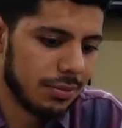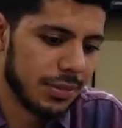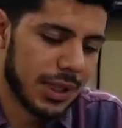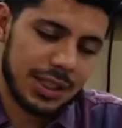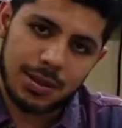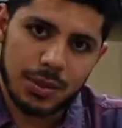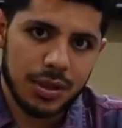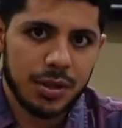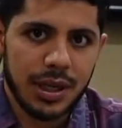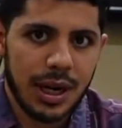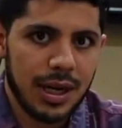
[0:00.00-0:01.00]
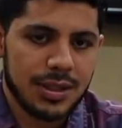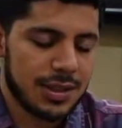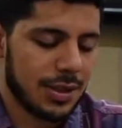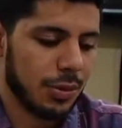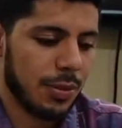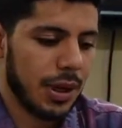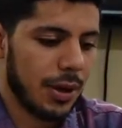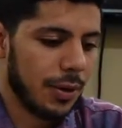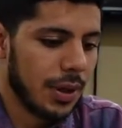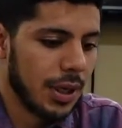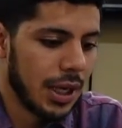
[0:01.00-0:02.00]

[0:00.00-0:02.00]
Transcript: That's something you could ask someone about.